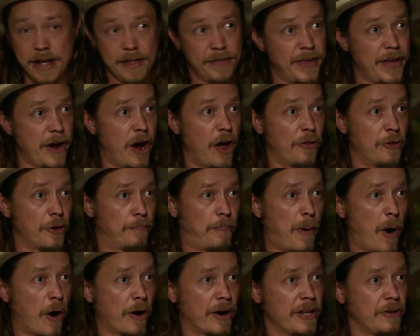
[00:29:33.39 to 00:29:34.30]
the other
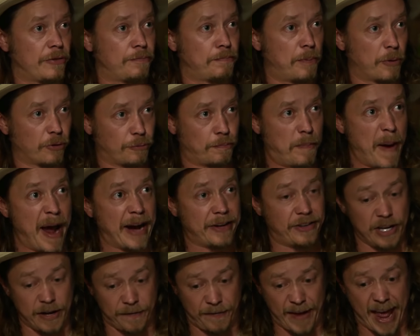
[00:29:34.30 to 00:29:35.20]
party's
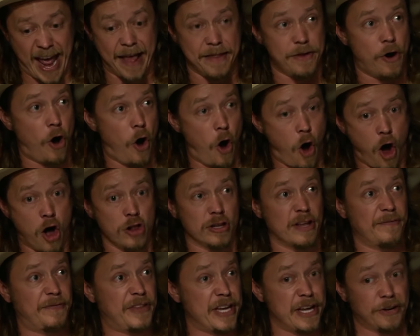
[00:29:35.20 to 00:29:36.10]
perspective and all
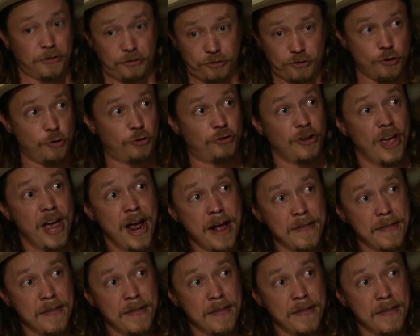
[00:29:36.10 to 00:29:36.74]
of the issues